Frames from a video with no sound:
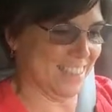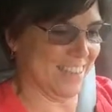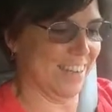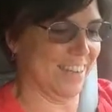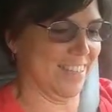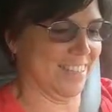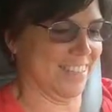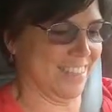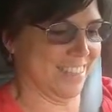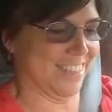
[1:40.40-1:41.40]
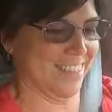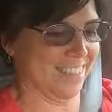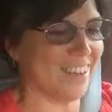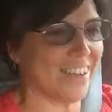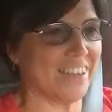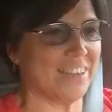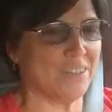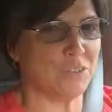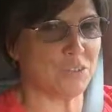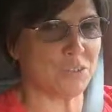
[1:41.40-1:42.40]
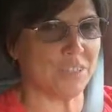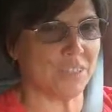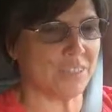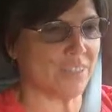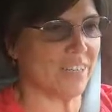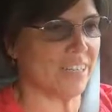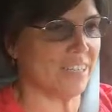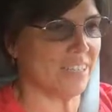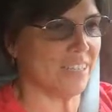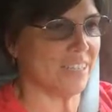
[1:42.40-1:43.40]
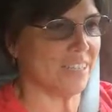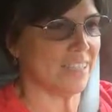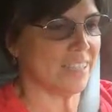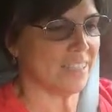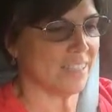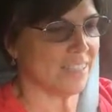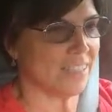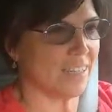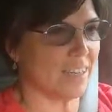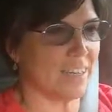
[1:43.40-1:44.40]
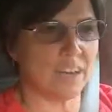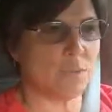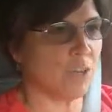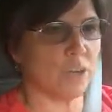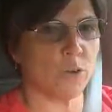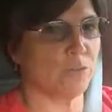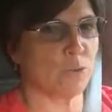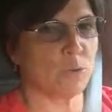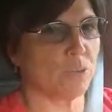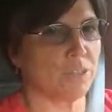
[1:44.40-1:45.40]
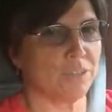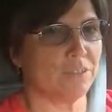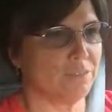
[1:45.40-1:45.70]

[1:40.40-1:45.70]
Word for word: Alright. Uh, okay, neutral. Ready? Uh, I'm not going forward.